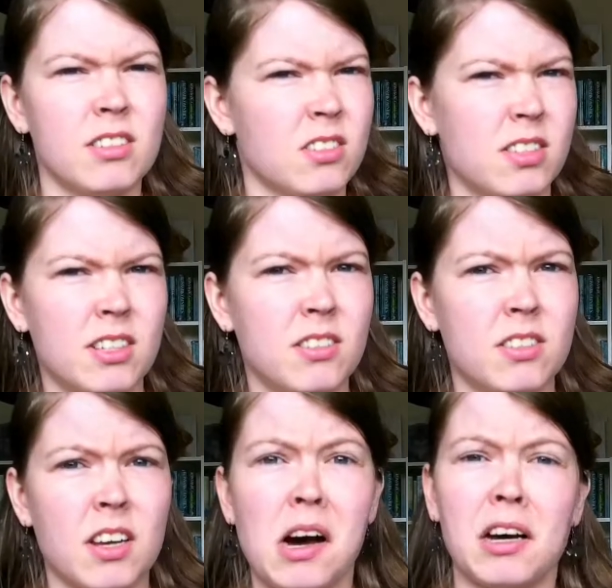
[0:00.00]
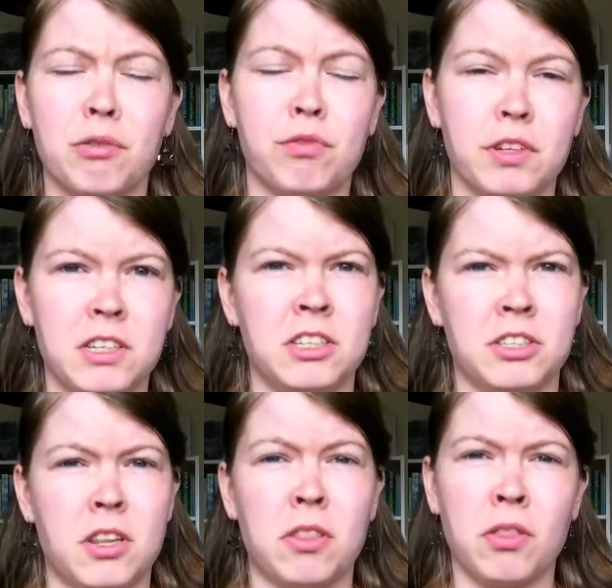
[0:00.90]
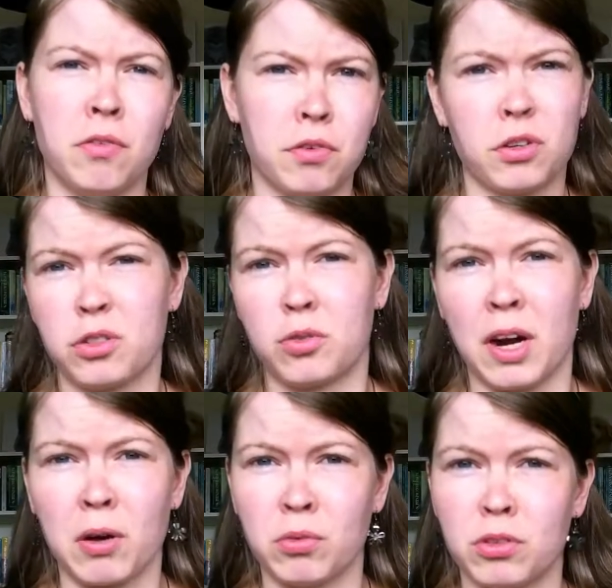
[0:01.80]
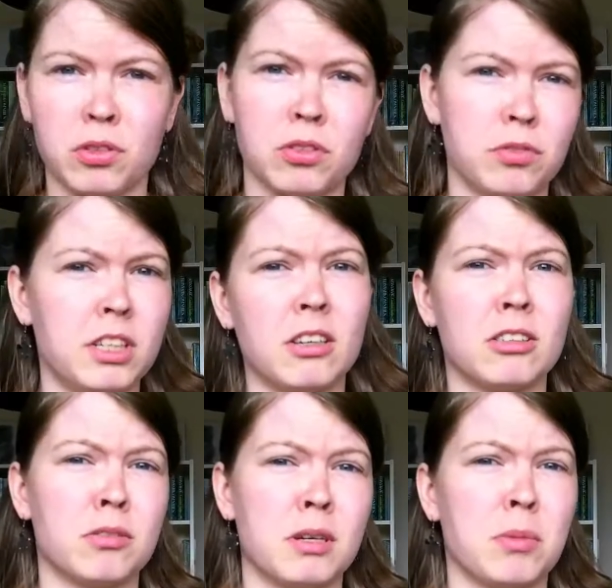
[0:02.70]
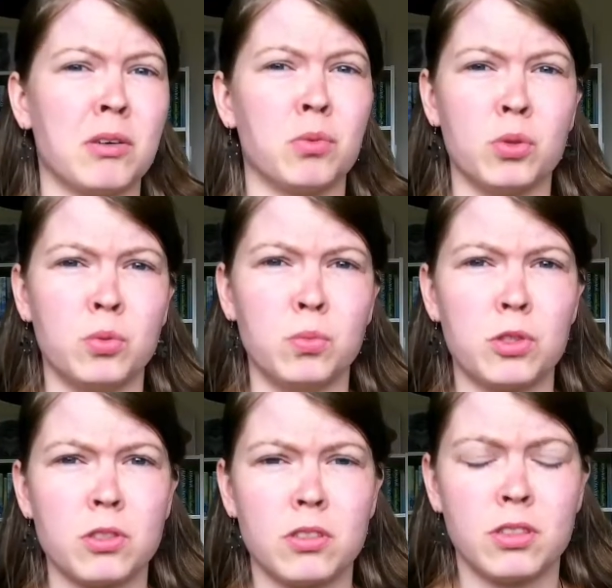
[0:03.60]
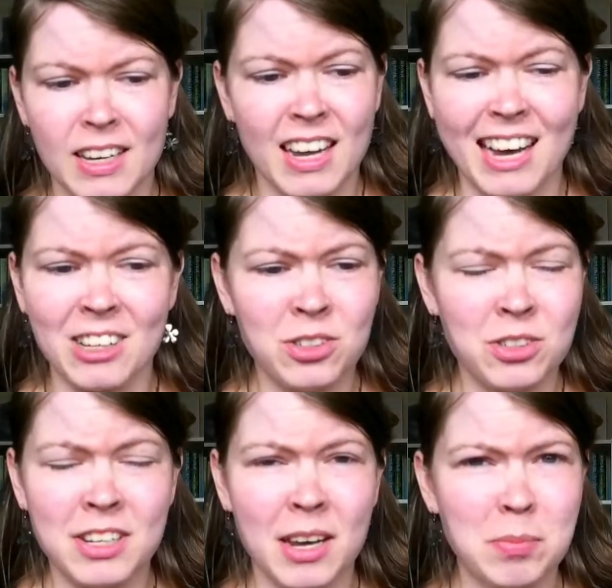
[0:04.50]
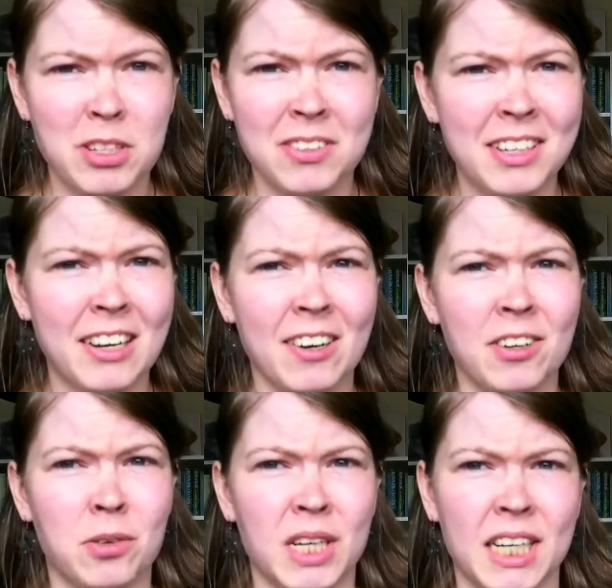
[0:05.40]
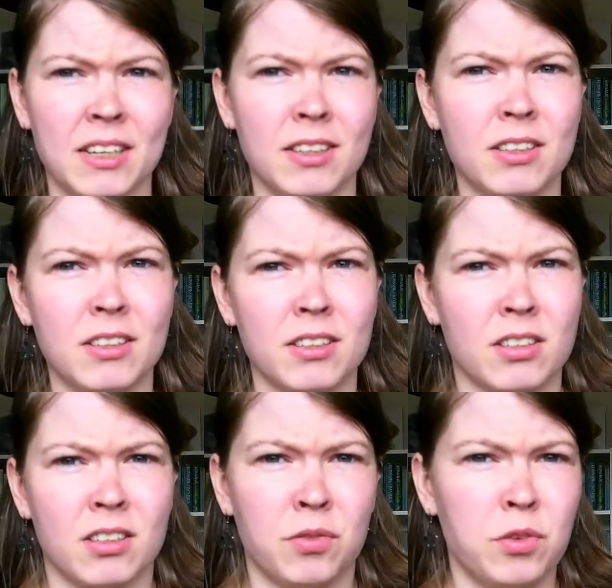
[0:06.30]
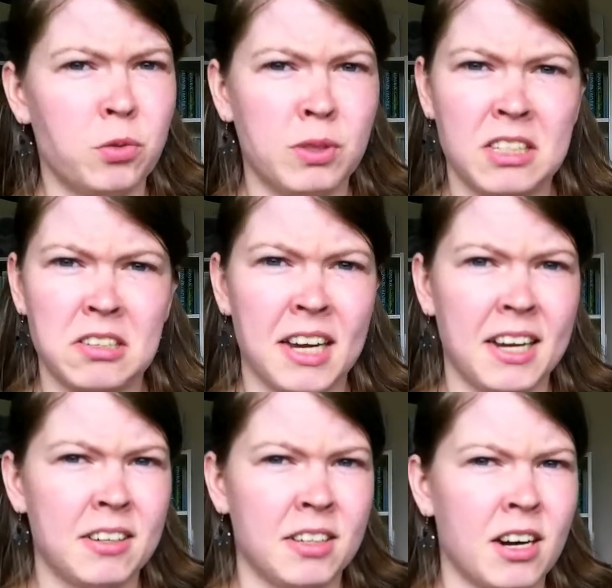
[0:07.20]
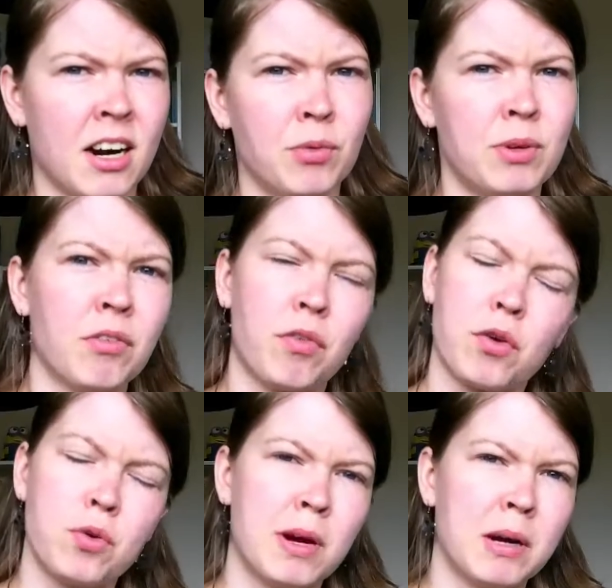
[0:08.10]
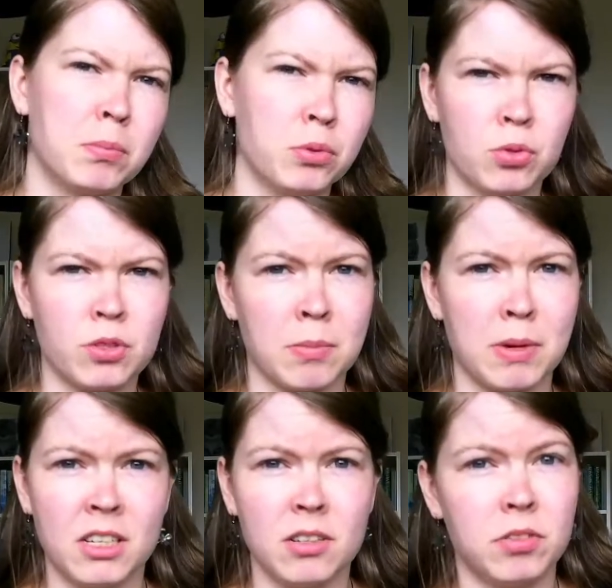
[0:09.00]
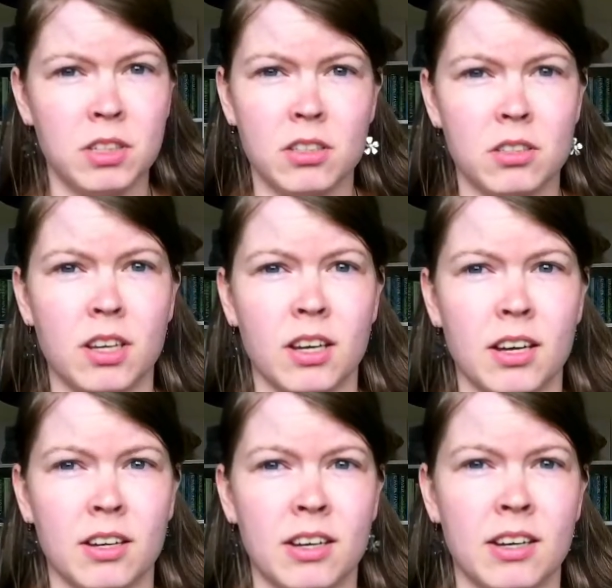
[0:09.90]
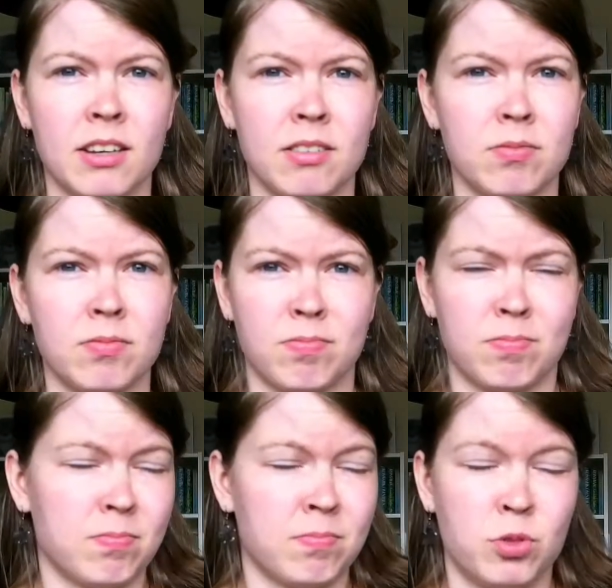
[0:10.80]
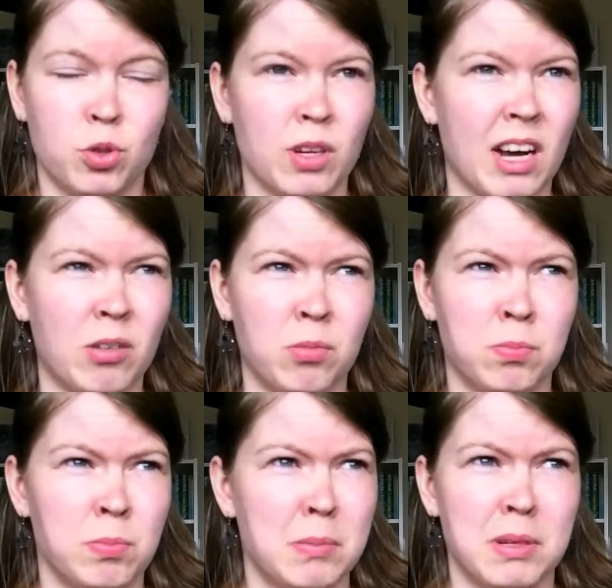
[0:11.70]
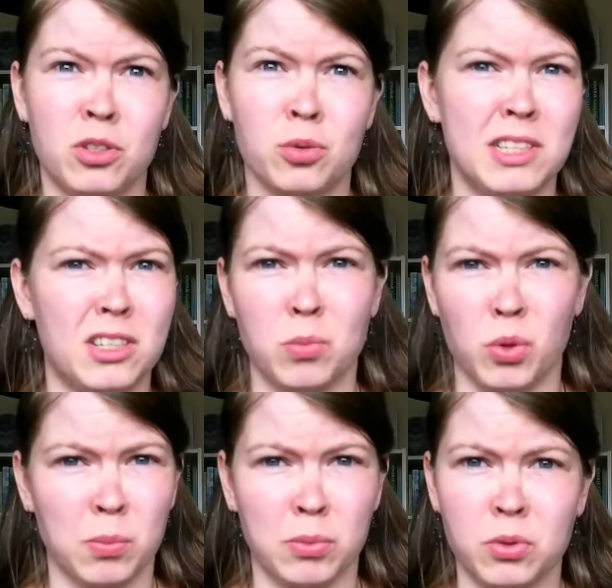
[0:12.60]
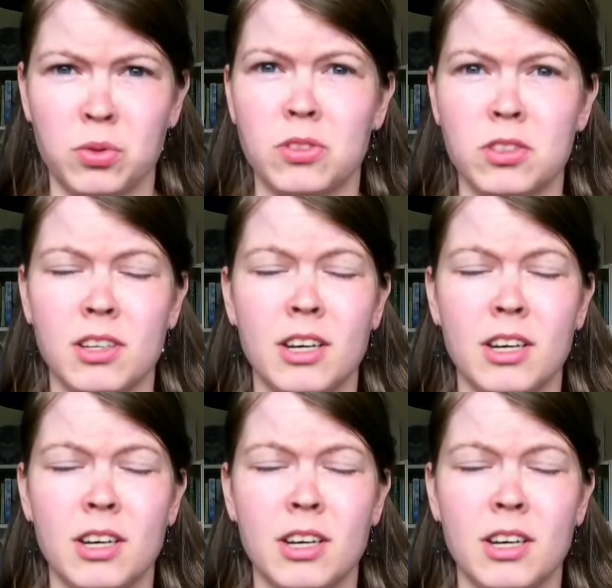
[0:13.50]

Since I finished the first round of decluttering my rooms, I just kept on decluttering. A few weeks later, I went through my books and my DVDs again and took out maybe 20 more books.